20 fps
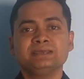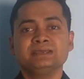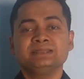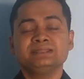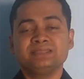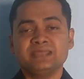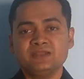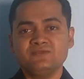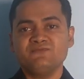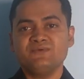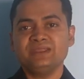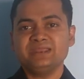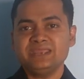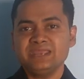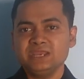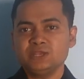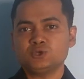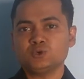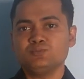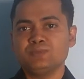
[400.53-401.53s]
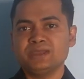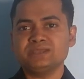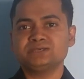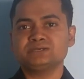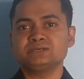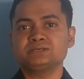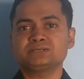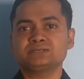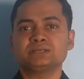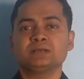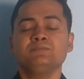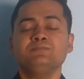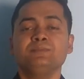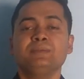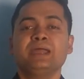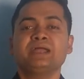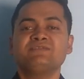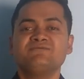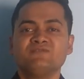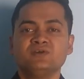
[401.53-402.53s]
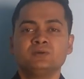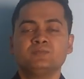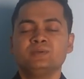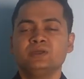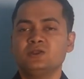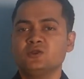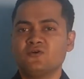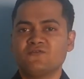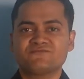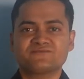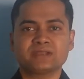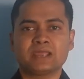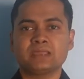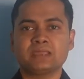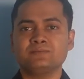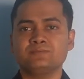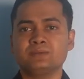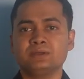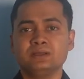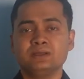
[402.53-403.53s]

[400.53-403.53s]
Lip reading: then we need to mention some adverbial of time.